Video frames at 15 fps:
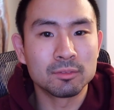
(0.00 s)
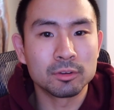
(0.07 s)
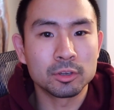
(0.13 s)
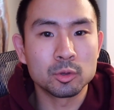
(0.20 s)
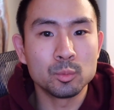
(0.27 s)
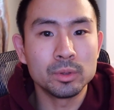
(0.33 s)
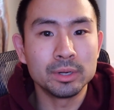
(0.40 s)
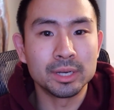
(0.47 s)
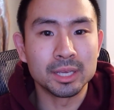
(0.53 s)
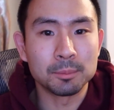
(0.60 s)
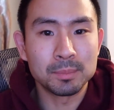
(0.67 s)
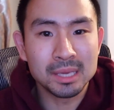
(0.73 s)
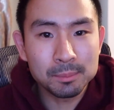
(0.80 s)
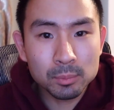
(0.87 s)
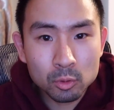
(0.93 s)
of a community.
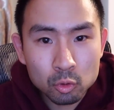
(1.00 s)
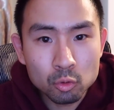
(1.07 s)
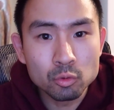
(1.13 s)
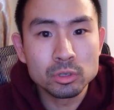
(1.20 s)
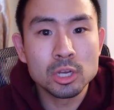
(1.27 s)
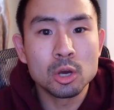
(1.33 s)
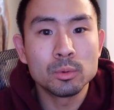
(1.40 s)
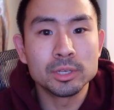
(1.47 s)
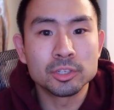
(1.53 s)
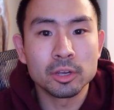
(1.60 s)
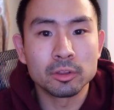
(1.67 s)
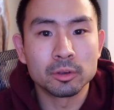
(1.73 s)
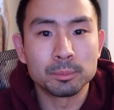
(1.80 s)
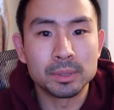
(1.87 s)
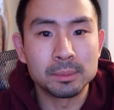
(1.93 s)
People who know each
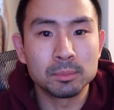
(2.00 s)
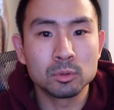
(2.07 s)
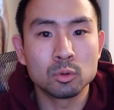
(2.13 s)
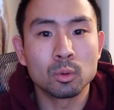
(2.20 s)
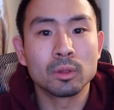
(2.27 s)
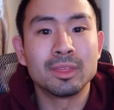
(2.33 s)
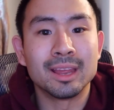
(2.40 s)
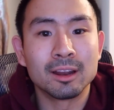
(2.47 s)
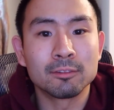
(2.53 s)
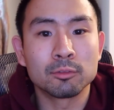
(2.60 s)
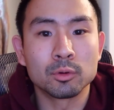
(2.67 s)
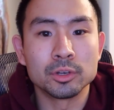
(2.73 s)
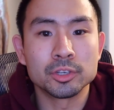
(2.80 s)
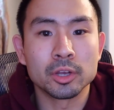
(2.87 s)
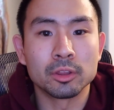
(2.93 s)
other, people who are there
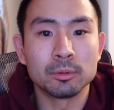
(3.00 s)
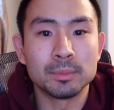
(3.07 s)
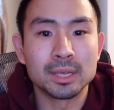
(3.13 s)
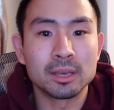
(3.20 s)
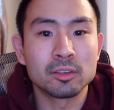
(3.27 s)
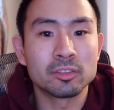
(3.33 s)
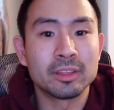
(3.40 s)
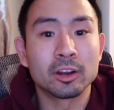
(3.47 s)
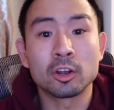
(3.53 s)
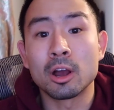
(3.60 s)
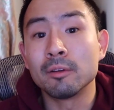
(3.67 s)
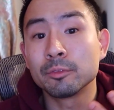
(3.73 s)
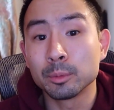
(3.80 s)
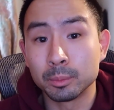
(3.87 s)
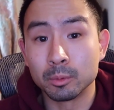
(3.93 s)
for each other because they're
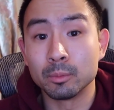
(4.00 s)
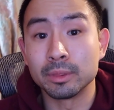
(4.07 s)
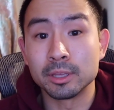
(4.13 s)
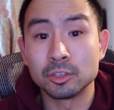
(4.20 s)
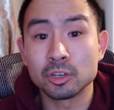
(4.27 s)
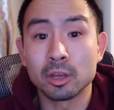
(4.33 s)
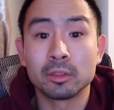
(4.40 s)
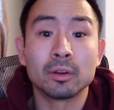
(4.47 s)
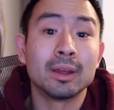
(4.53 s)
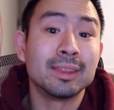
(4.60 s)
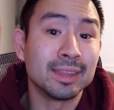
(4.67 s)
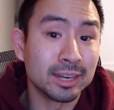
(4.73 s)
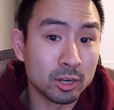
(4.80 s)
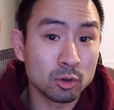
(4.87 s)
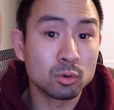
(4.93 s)
comfortable with each other
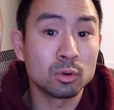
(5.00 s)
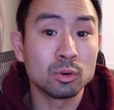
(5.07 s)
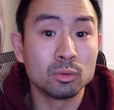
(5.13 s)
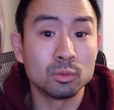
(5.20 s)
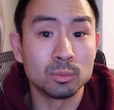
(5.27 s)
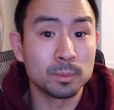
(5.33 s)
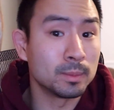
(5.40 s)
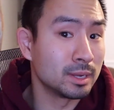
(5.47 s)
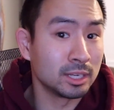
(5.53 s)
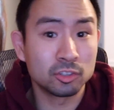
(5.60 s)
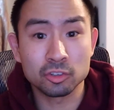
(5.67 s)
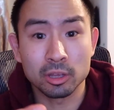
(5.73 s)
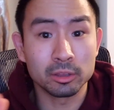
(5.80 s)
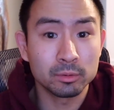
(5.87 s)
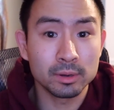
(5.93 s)
and they know who
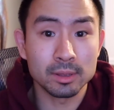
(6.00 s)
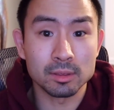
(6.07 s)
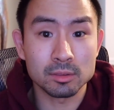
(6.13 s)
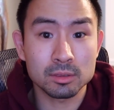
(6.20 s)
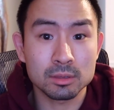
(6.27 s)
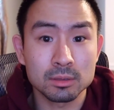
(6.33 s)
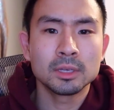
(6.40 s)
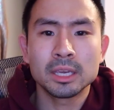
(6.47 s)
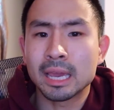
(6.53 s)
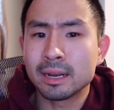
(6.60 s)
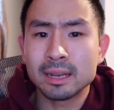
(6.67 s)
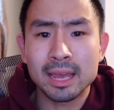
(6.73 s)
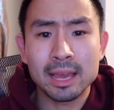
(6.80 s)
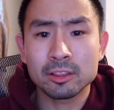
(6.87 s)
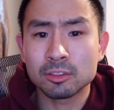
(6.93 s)
each other is.
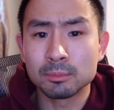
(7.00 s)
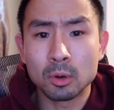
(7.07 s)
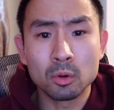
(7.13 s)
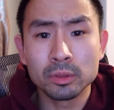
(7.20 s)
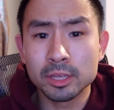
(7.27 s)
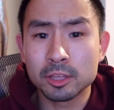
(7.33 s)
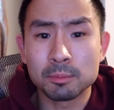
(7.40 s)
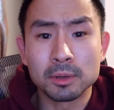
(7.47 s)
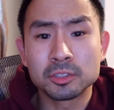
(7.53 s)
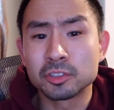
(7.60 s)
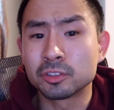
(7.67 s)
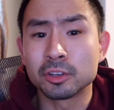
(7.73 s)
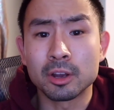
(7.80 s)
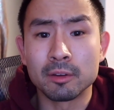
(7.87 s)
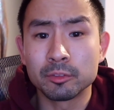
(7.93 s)
Again, ask them only as much
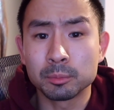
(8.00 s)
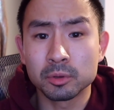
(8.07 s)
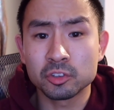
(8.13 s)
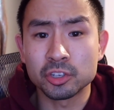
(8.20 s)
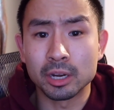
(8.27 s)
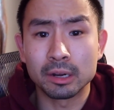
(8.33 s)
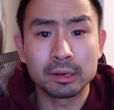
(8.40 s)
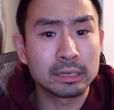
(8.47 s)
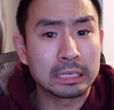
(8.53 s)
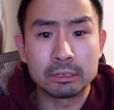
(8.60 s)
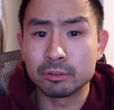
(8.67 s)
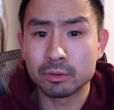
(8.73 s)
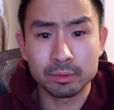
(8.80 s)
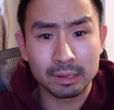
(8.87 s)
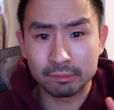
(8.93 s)
as they're comfortable sharing. You
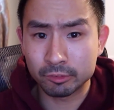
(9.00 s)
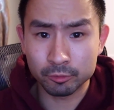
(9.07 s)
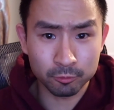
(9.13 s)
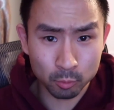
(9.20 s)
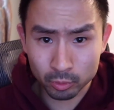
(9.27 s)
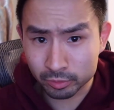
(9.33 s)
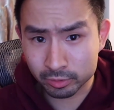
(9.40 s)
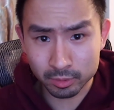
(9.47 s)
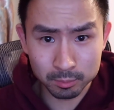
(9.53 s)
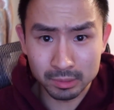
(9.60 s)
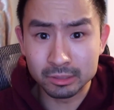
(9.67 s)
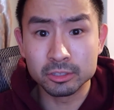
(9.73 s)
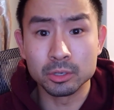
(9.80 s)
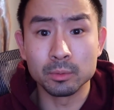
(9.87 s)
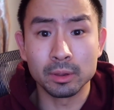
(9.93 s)
don't have to force them
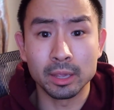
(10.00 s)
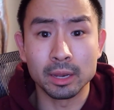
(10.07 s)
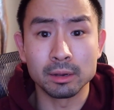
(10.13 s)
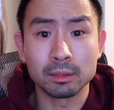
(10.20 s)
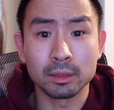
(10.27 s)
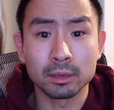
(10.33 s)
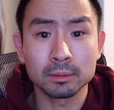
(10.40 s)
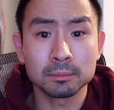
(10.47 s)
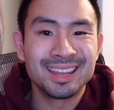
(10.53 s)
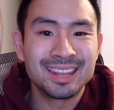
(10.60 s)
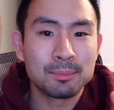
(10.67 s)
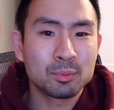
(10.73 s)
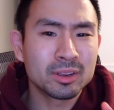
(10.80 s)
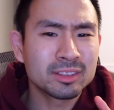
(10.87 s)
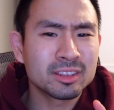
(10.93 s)
into doing anything. And
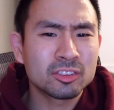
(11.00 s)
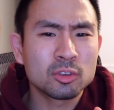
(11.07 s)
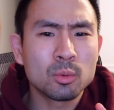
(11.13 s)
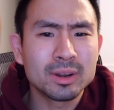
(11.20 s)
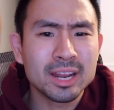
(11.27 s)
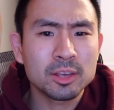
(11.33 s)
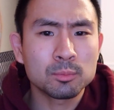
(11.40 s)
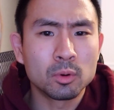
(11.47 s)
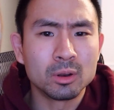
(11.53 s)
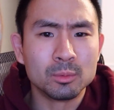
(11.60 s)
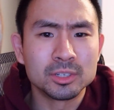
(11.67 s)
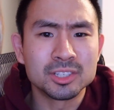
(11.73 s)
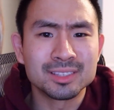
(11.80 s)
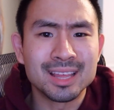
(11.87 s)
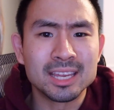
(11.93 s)
that brings us to our next point,
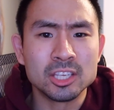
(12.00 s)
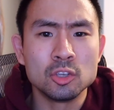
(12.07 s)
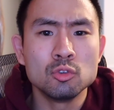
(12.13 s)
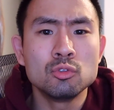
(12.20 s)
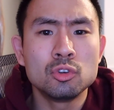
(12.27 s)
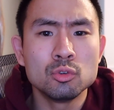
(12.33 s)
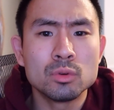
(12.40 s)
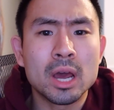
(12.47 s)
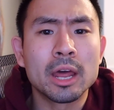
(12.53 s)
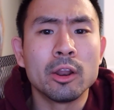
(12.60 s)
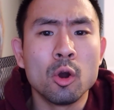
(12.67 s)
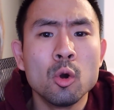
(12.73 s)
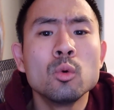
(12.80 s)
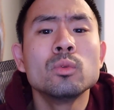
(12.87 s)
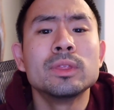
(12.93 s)
which is that you do not
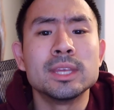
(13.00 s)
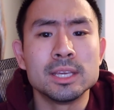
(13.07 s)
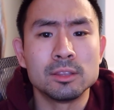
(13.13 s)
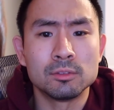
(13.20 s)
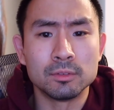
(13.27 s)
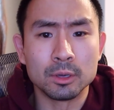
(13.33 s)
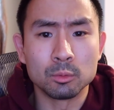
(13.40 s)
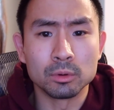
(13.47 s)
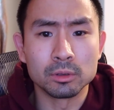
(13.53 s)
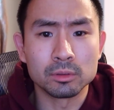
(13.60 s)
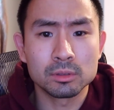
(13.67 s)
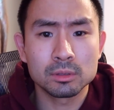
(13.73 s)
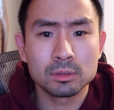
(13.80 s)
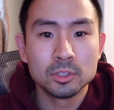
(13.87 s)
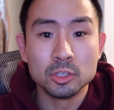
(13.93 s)
own these
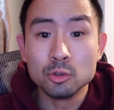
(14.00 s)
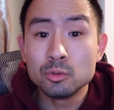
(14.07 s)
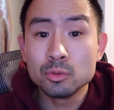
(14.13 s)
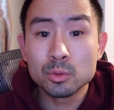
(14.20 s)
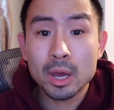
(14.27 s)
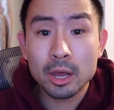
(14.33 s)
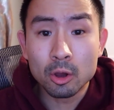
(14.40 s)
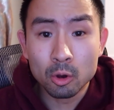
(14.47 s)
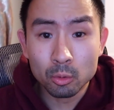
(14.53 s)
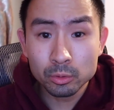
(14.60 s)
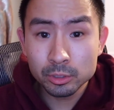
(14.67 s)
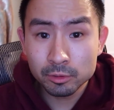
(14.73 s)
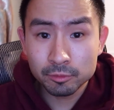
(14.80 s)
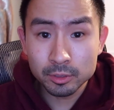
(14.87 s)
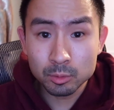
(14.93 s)
viewers. You do not
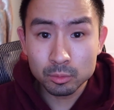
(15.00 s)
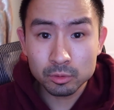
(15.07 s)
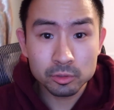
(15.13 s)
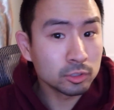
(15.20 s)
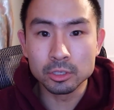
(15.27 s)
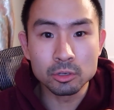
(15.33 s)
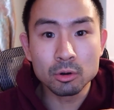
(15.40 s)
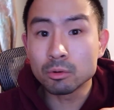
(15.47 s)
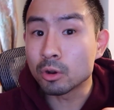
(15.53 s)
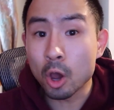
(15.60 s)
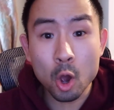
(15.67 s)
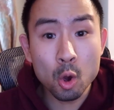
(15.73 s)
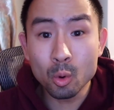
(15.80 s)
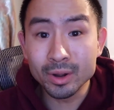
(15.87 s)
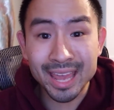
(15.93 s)
own your viewers. You don't
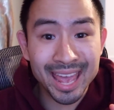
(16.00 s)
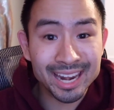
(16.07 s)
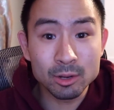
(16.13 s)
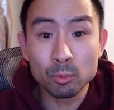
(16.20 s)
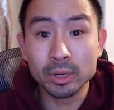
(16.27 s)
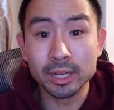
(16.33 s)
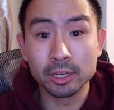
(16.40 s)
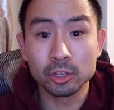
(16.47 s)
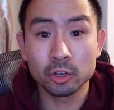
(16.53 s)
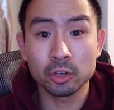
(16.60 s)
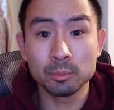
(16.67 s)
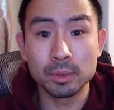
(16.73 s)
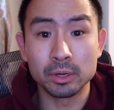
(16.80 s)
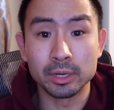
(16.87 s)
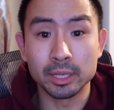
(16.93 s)
own anyone in your
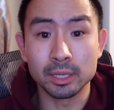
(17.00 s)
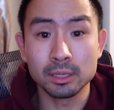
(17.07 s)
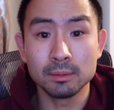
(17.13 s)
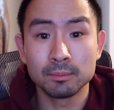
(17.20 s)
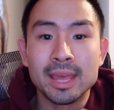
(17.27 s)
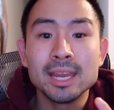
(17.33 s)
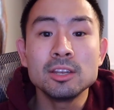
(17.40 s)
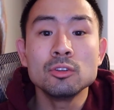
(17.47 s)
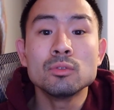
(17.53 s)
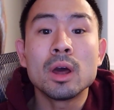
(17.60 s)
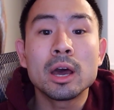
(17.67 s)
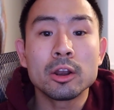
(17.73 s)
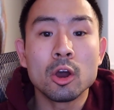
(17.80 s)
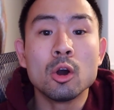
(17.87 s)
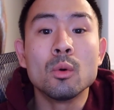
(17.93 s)
community. They do
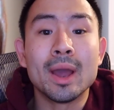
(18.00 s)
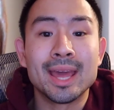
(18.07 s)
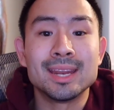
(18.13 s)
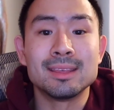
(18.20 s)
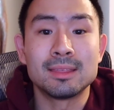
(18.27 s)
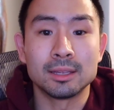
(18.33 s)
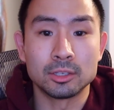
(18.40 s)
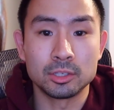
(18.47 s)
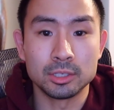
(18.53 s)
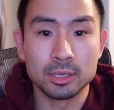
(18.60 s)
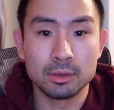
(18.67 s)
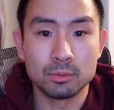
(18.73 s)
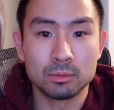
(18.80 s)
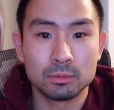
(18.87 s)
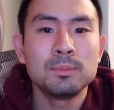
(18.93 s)
not owe anything to
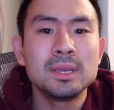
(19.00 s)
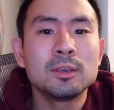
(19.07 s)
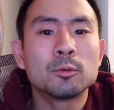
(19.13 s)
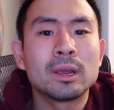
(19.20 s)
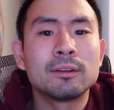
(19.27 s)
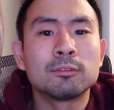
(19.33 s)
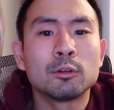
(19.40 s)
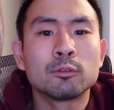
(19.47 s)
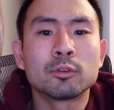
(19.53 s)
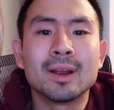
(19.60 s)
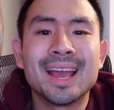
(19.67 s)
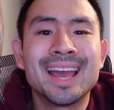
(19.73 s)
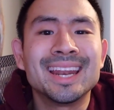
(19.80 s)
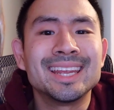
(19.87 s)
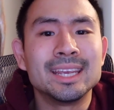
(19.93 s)
you. Be grateful for
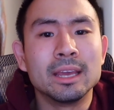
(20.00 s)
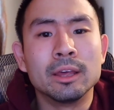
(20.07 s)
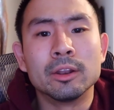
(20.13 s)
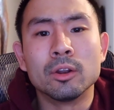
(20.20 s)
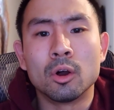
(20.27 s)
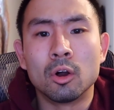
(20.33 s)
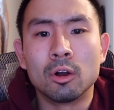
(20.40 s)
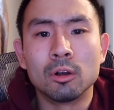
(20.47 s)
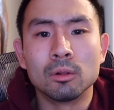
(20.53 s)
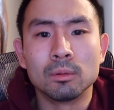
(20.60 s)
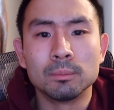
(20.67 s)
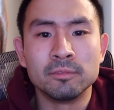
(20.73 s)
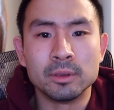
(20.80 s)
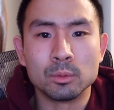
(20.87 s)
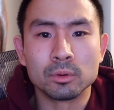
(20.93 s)
any and all
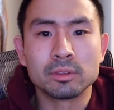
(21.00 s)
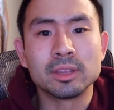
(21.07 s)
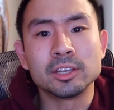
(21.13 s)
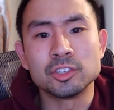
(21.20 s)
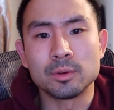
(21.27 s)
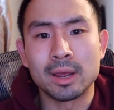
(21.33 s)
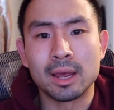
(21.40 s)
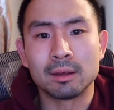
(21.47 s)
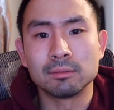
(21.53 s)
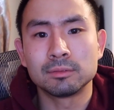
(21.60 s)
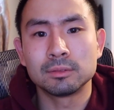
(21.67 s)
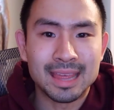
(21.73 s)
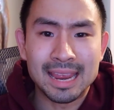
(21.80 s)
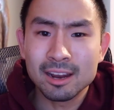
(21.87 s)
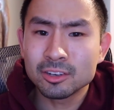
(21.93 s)
viewers that you have.
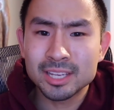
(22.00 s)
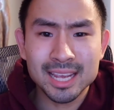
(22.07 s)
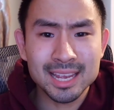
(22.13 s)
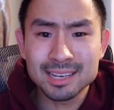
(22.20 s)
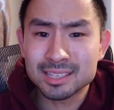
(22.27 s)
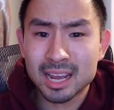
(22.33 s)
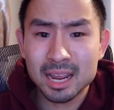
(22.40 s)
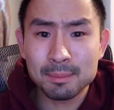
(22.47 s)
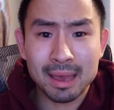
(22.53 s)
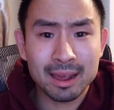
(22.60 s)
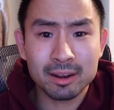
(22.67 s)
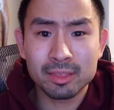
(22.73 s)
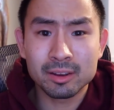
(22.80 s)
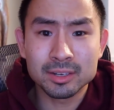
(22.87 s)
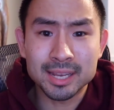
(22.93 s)
They are taking time
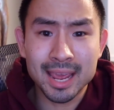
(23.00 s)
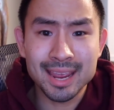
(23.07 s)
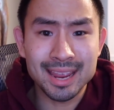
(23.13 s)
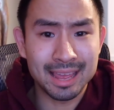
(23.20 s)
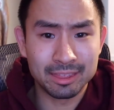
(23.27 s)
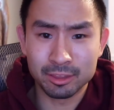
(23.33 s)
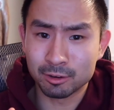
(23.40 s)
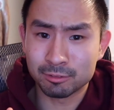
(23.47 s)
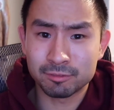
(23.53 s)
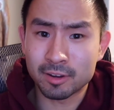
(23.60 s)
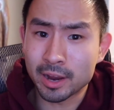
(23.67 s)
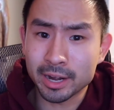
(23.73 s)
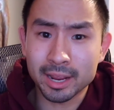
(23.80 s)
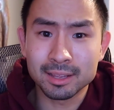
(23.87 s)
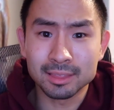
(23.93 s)
out of their day and their
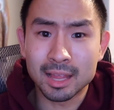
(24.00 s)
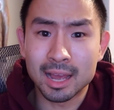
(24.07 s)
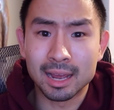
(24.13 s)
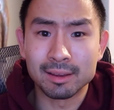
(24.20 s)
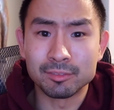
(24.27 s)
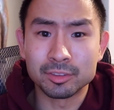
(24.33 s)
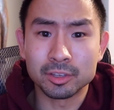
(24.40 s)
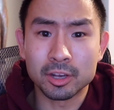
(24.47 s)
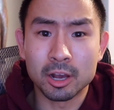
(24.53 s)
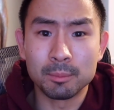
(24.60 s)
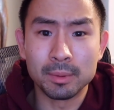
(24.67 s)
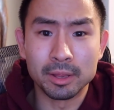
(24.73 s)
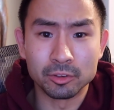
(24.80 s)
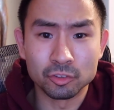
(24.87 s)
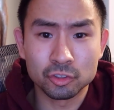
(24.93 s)
finite lives to come
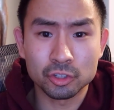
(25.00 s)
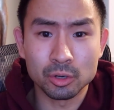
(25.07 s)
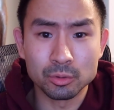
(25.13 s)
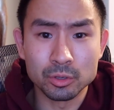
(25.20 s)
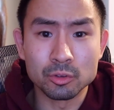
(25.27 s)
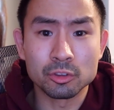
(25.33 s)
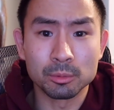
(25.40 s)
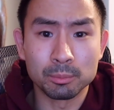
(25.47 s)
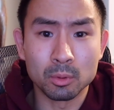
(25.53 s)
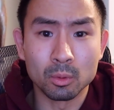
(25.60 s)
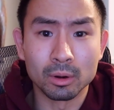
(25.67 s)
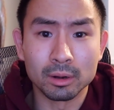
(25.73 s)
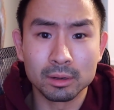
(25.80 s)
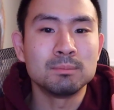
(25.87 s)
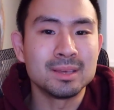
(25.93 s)
and show you
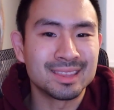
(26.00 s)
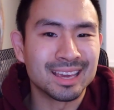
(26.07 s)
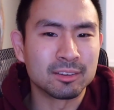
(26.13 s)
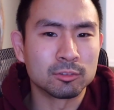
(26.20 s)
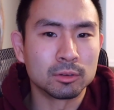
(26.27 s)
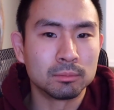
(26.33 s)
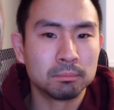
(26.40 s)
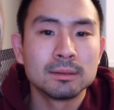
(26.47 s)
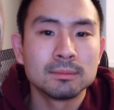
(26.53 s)
support. Be thankful.